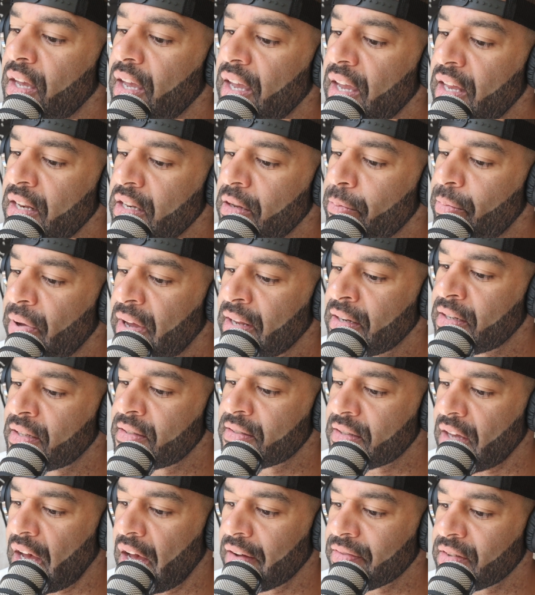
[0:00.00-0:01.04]
Independence
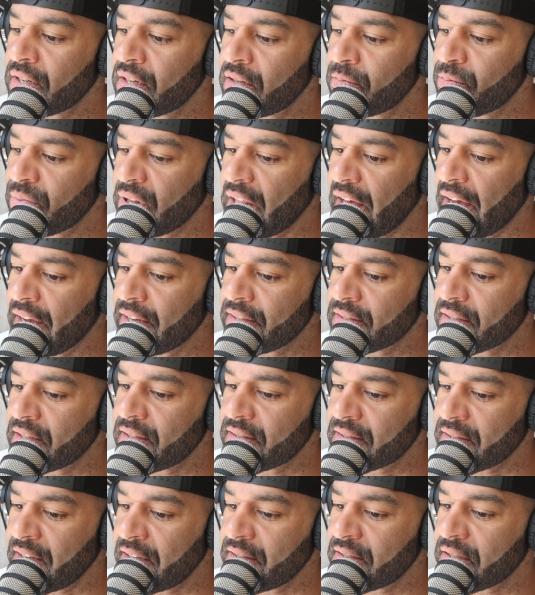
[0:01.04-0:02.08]
often implies a
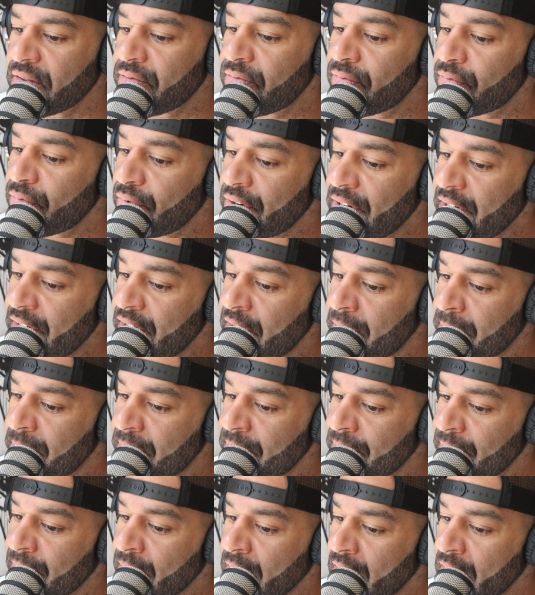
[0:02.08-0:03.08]
sense of freedom